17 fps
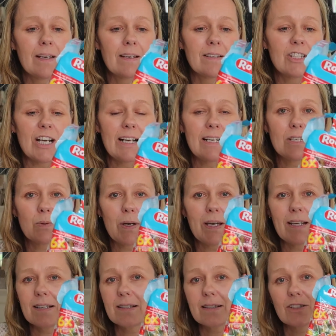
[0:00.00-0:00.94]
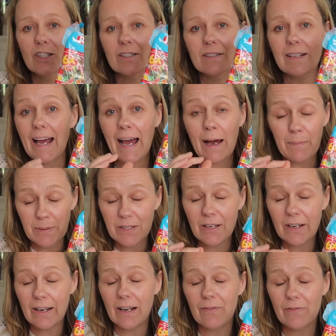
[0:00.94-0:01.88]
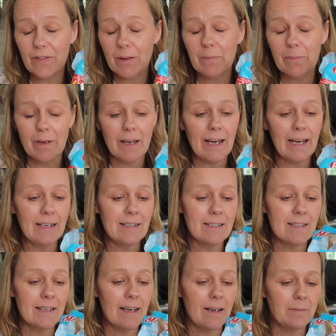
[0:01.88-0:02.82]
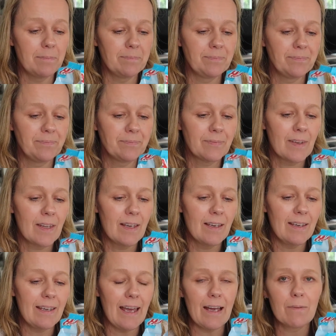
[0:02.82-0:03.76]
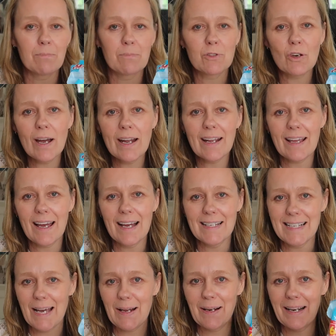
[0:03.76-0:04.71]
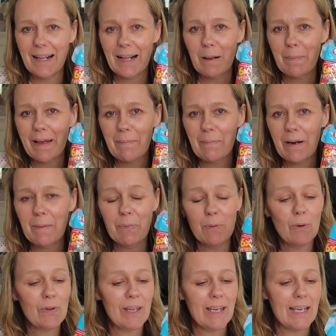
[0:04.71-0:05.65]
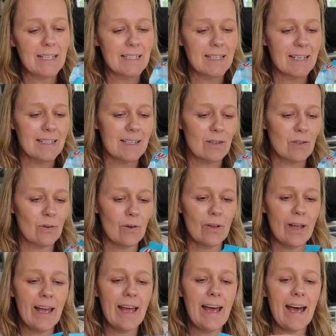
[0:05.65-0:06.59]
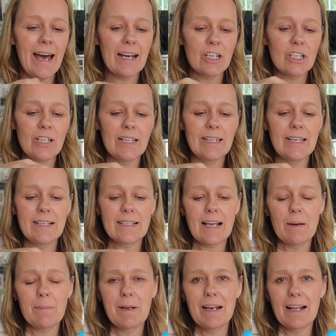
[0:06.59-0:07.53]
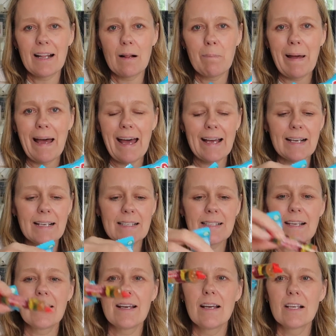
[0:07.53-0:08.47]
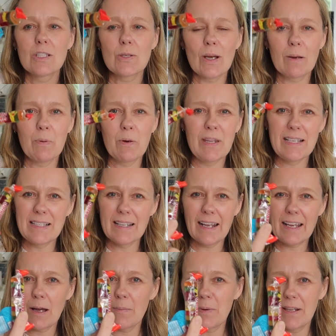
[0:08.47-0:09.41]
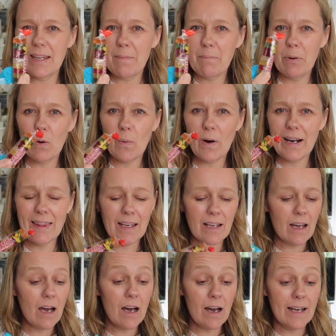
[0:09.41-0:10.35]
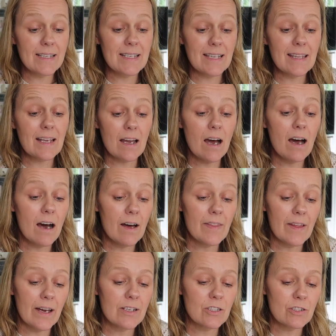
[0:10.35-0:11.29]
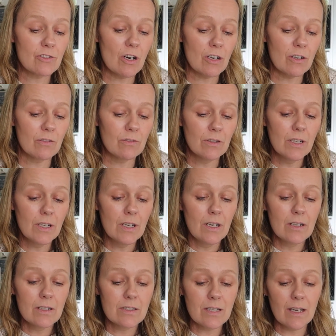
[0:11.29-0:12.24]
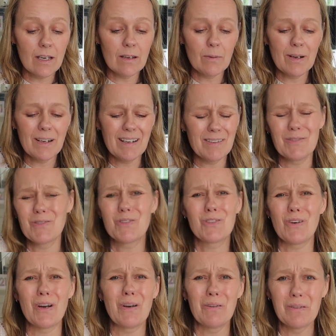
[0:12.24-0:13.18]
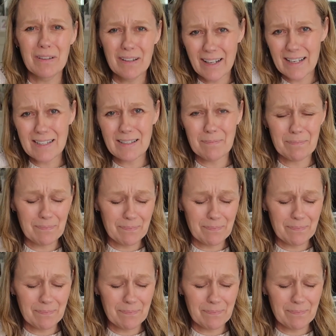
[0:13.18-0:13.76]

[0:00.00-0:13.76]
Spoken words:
jelly sweets. Just absolutely love them. And yeah, trying to cut down a little bit. But I bought these because I thought, actually, these come in little packs. So I could put these in the cupboard and then put one in the car. It's in the car that I struggle to, well, struggle, that's a,